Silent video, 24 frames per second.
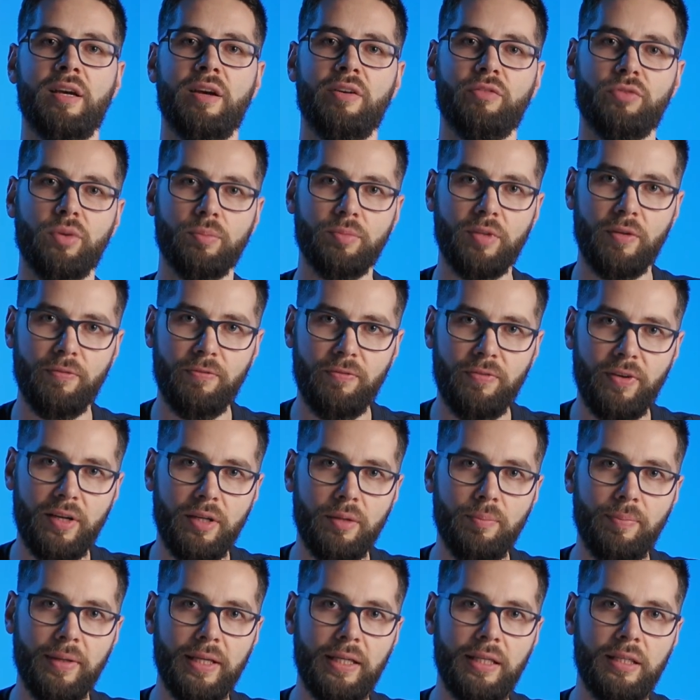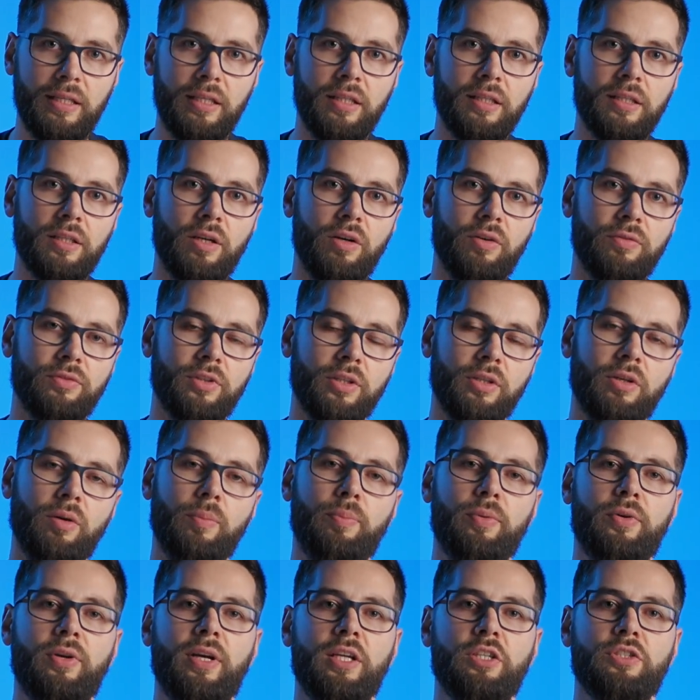from the very beginning of the
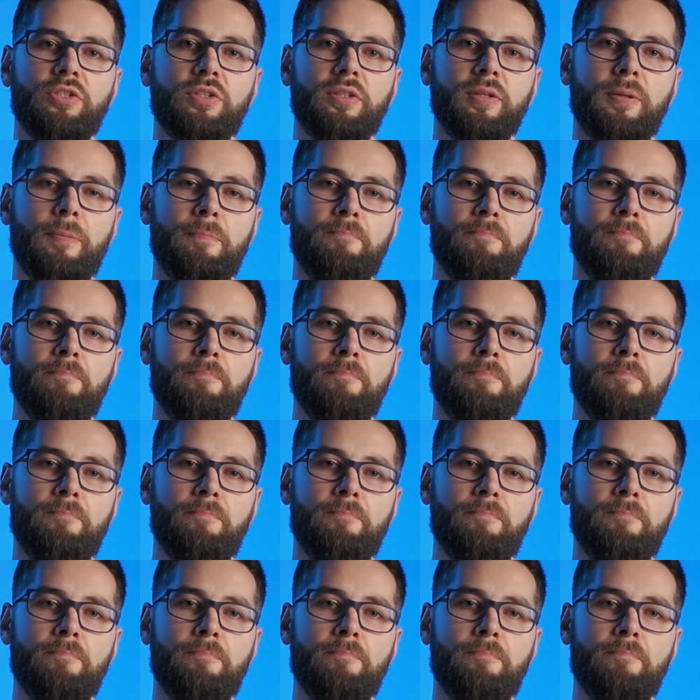cooperation.